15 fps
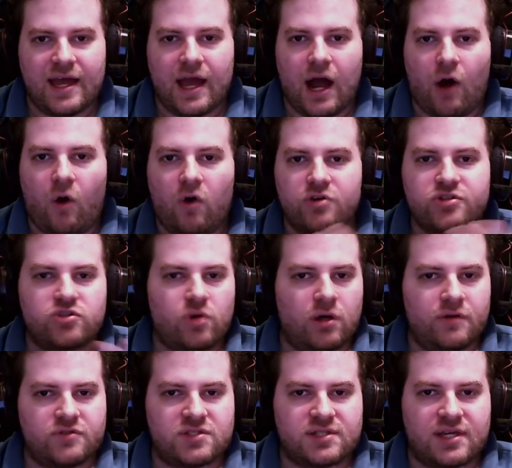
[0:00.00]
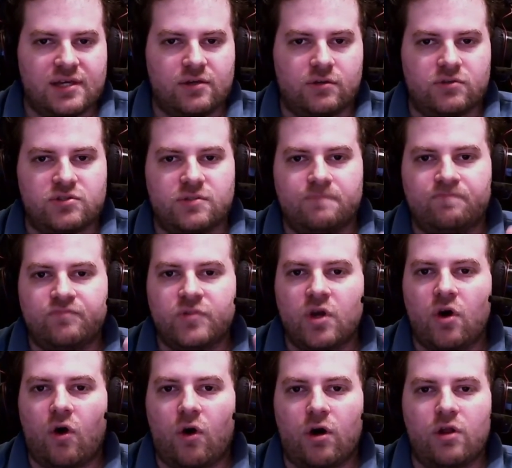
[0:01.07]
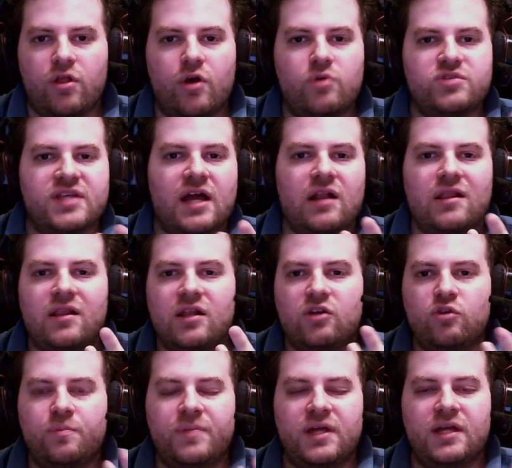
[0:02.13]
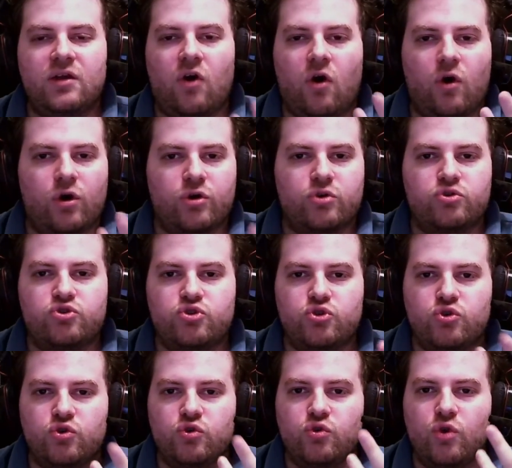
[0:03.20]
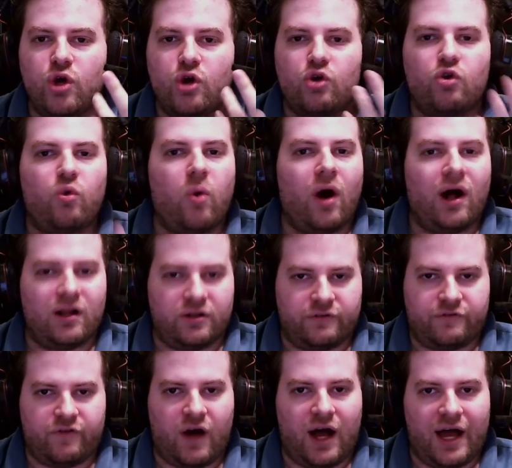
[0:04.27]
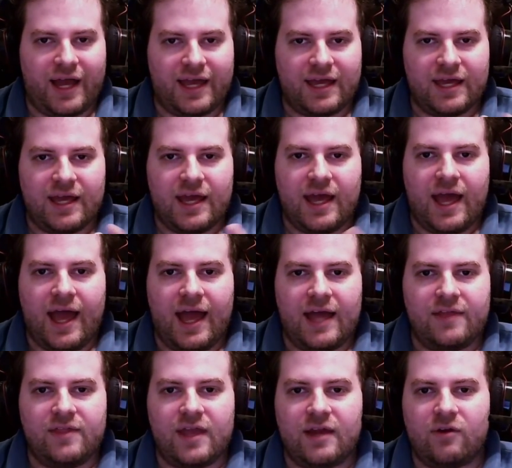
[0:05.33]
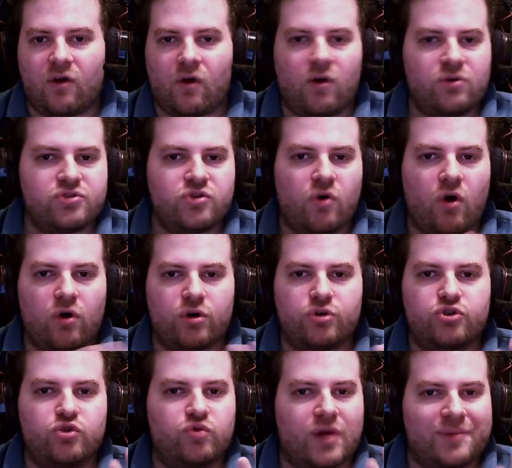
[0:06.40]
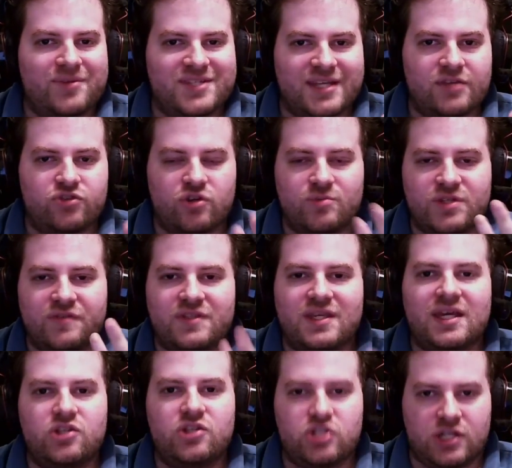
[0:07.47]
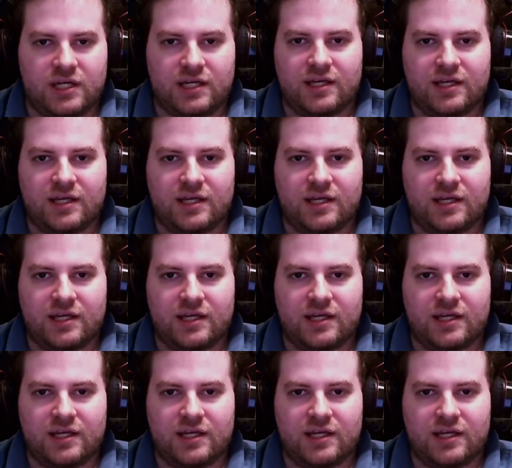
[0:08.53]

Soft skills are those that are a little bit harder to qualify, and they are also harder to represent in terms of teaching.